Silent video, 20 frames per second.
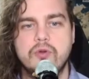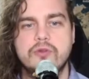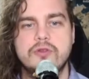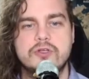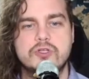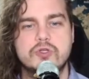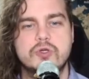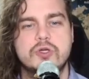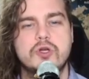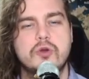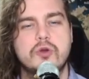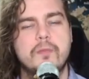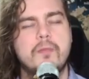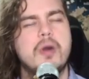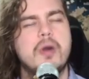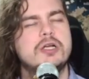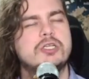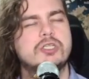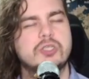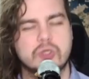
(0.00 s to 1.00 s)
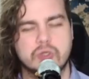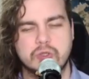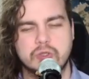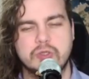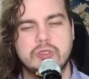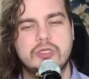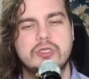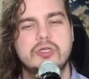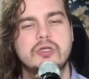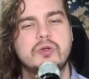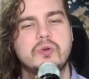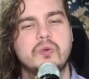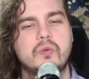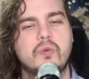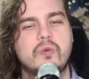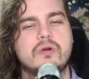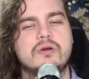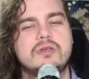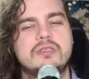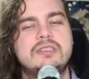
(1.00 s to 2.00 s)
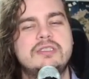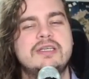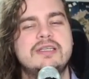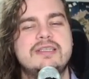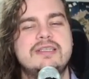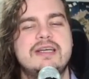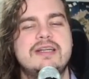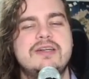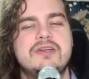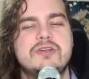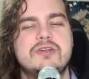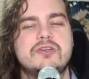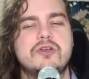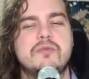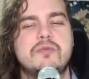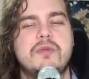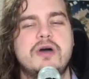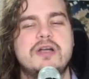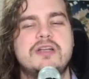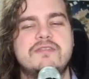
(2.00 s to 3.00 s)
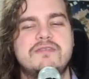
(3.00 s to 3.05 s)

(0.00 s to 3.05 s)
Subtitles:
trigger much earlier. World's contenders are much